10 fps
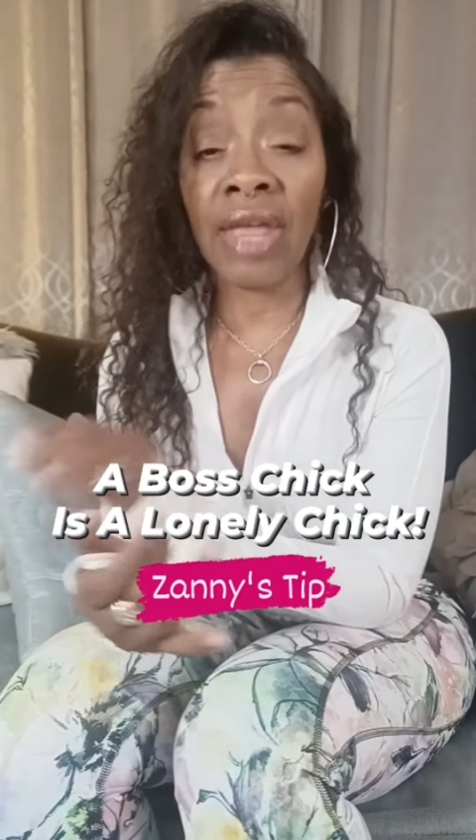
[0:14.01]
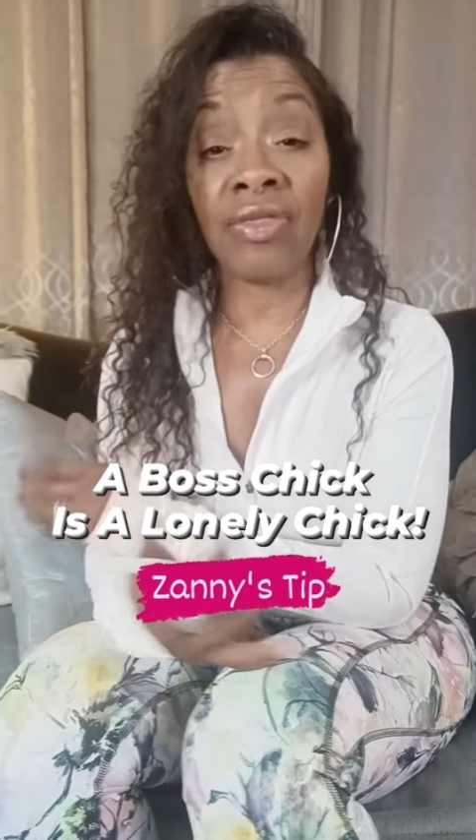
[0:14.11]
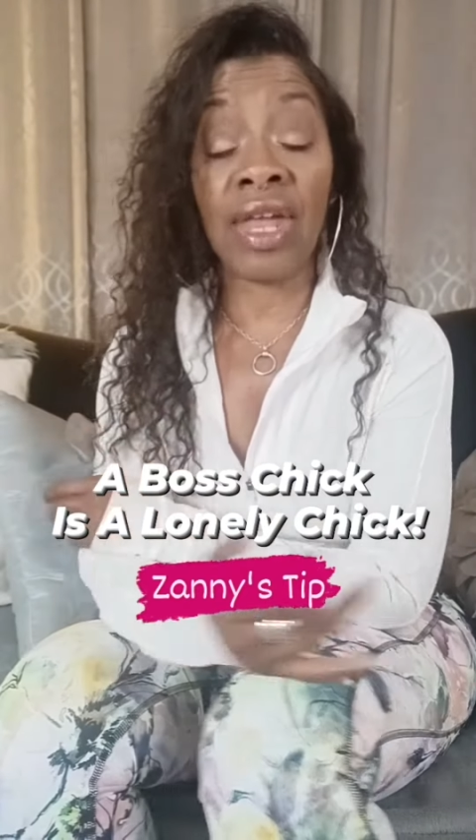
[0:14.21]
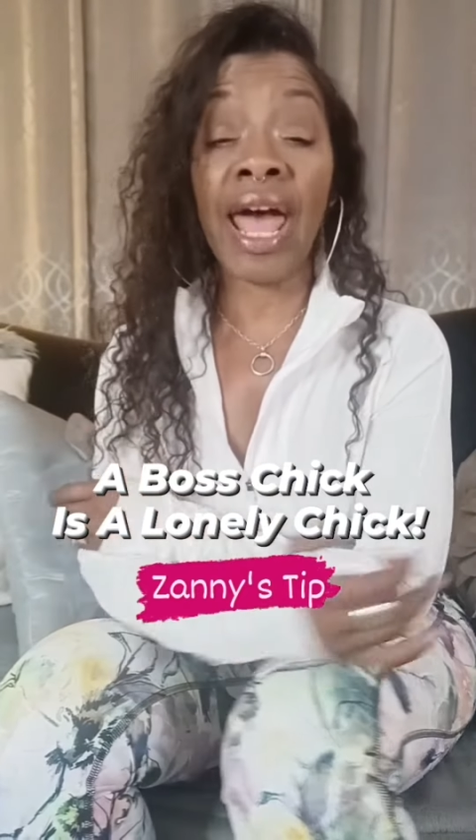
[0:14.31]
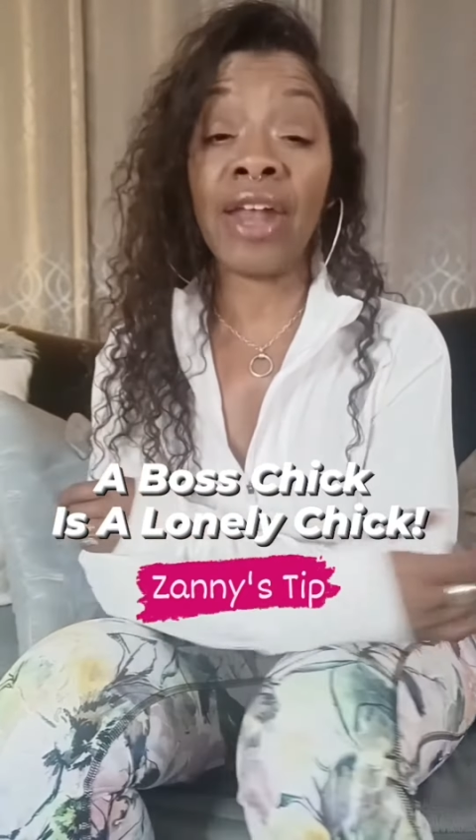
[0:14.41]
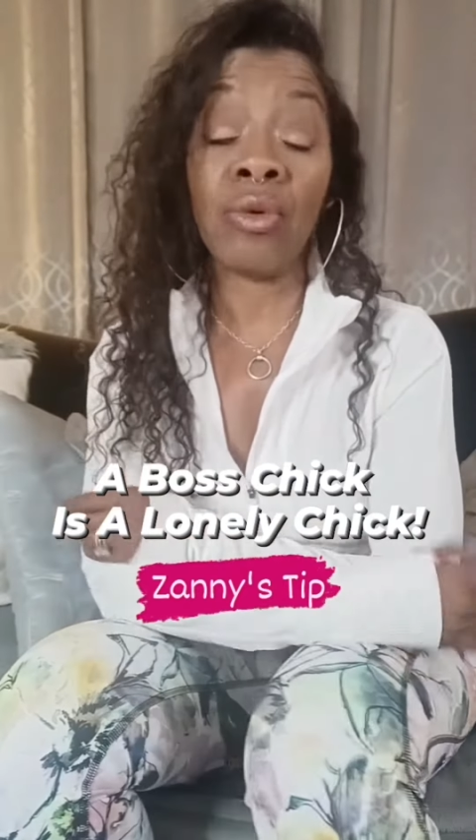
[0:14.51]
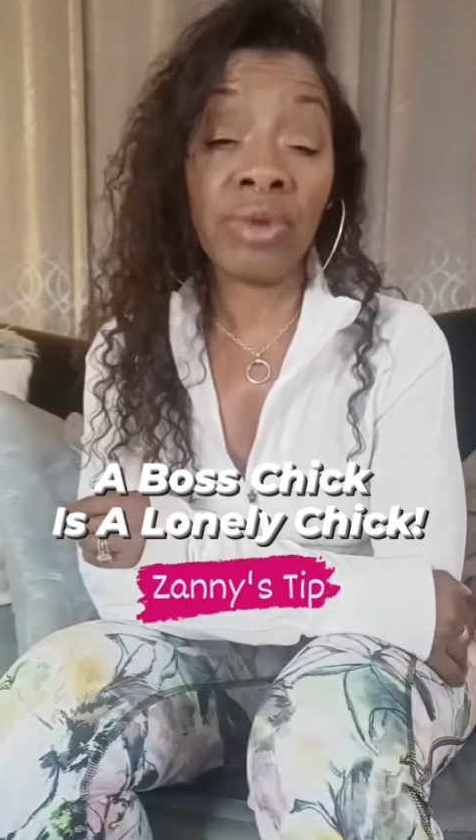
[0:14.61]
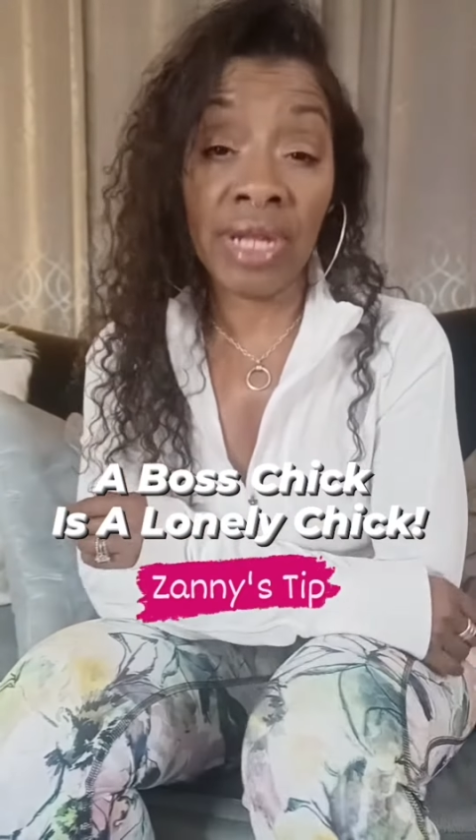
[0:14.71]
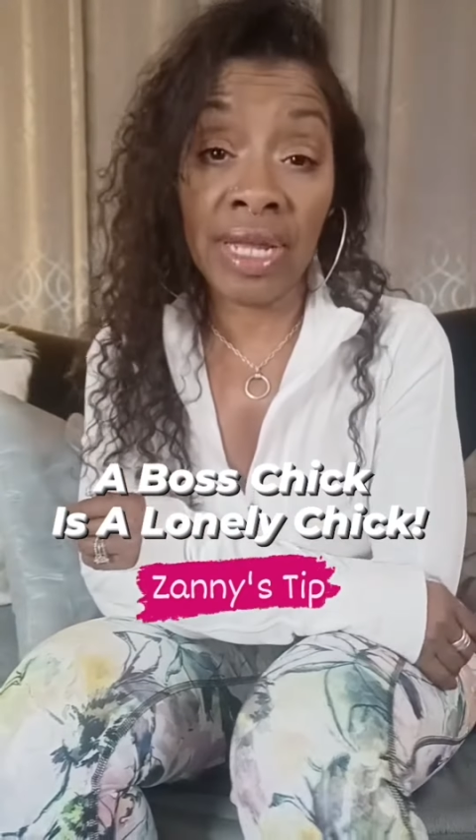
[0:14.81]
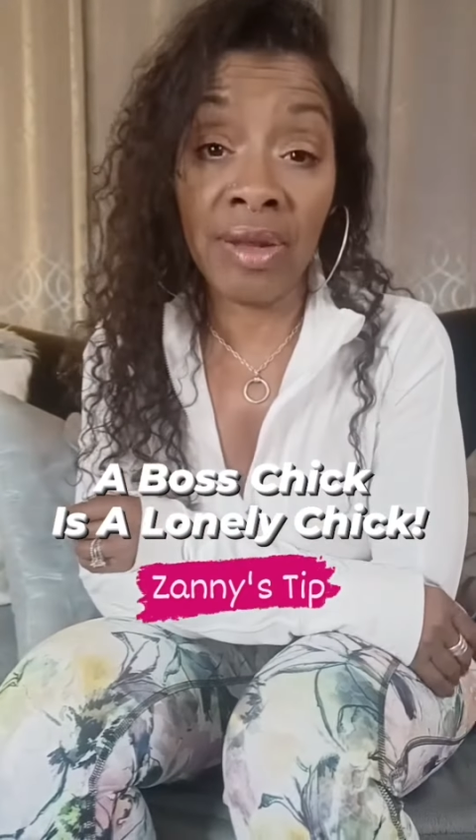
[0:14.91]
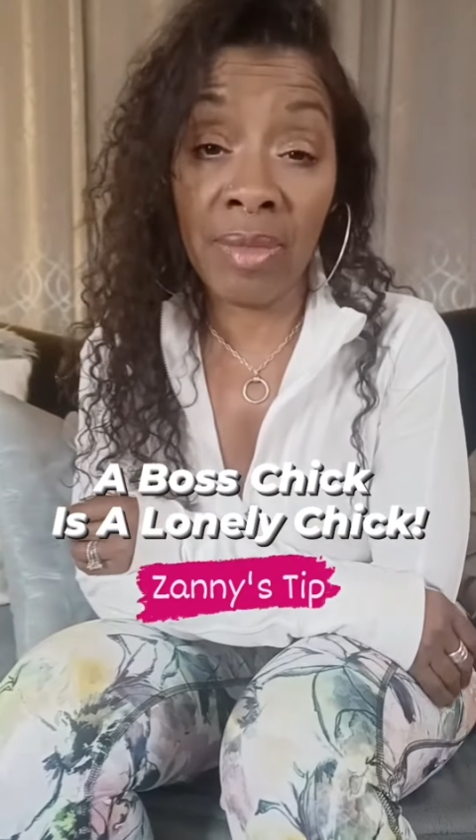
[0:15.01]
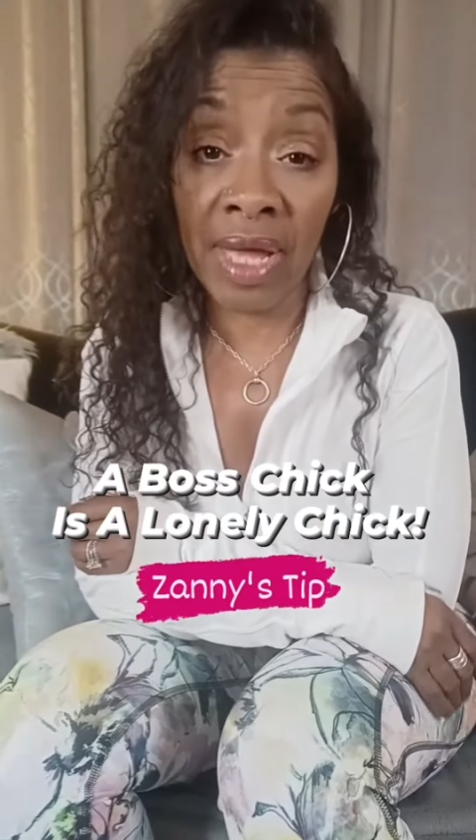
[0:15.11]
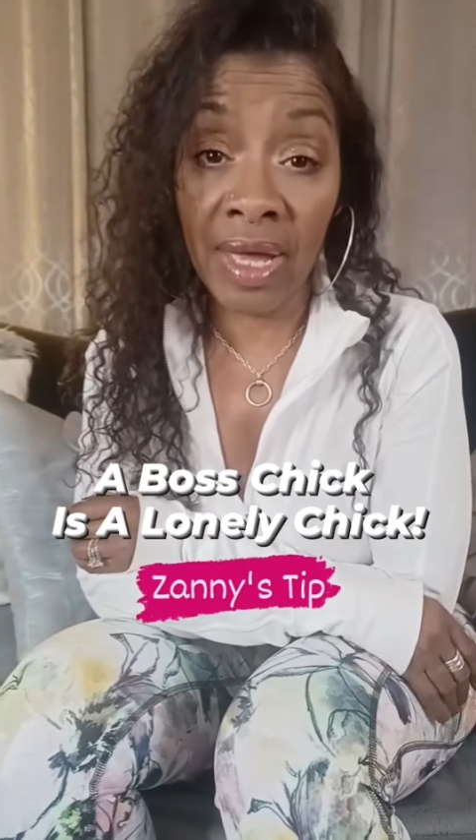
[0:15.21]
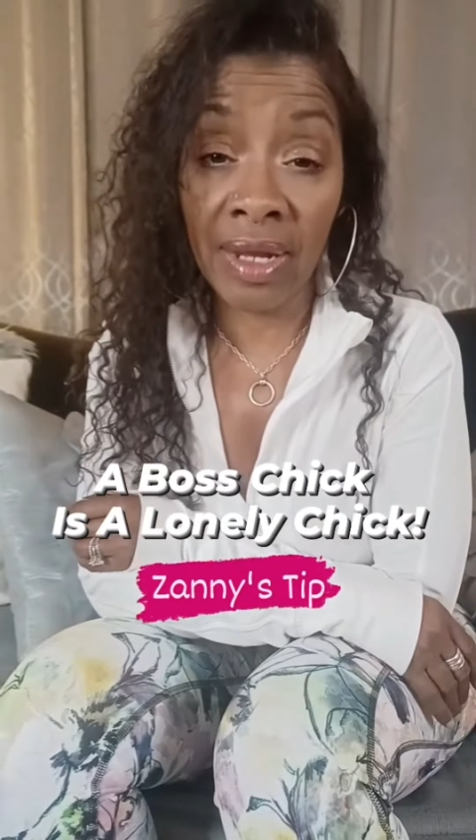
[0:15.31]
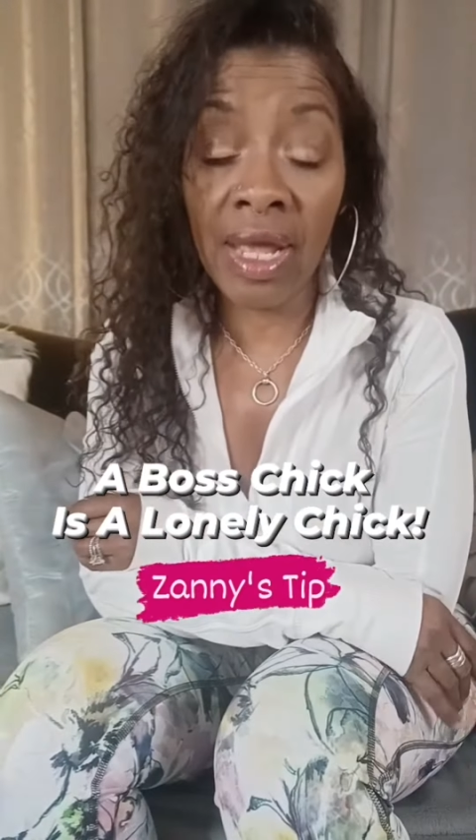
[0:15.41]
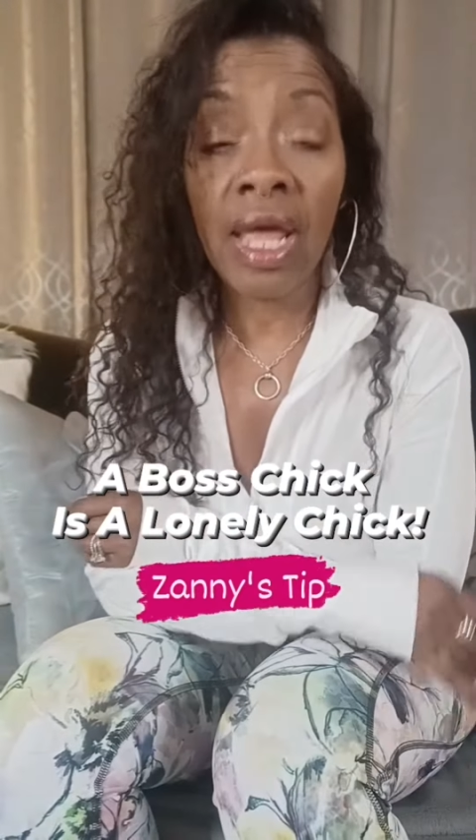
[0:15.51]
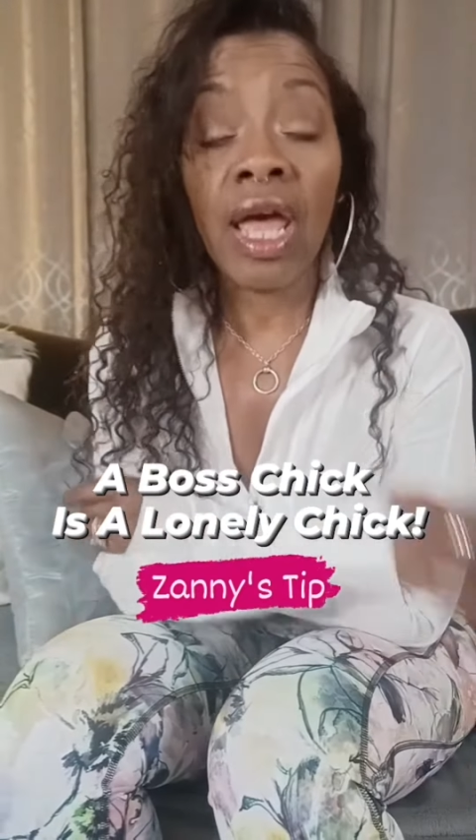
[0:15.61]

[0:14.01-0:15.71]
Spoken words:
and that I don't need a man.